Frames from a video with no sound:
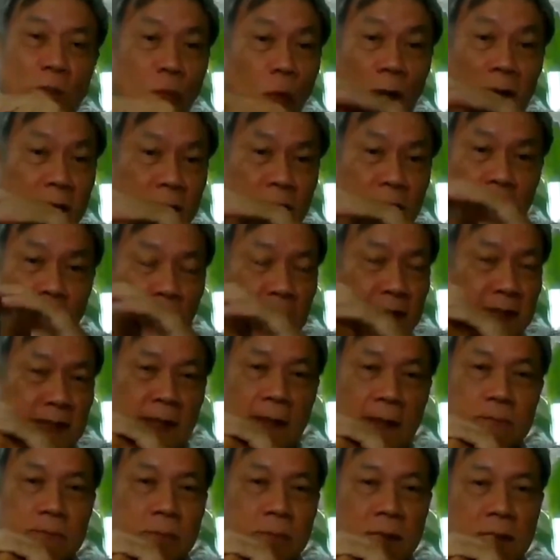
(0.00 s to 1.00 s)
One, for
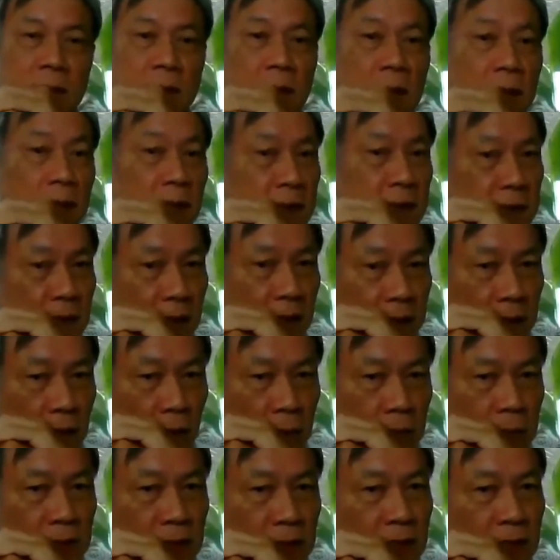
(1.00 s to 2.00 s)
example, is the
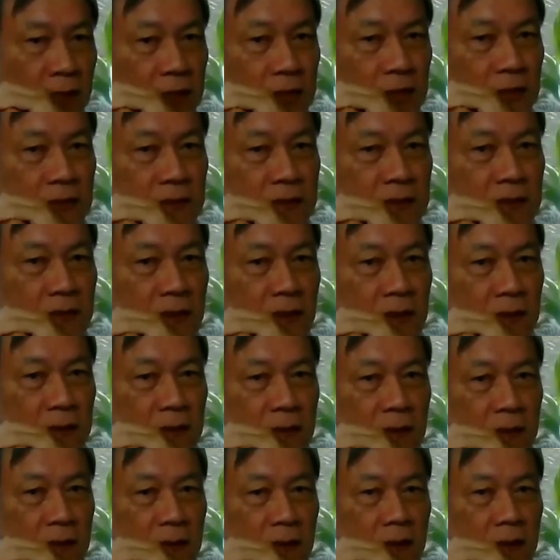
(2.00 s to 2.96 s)
communication skill.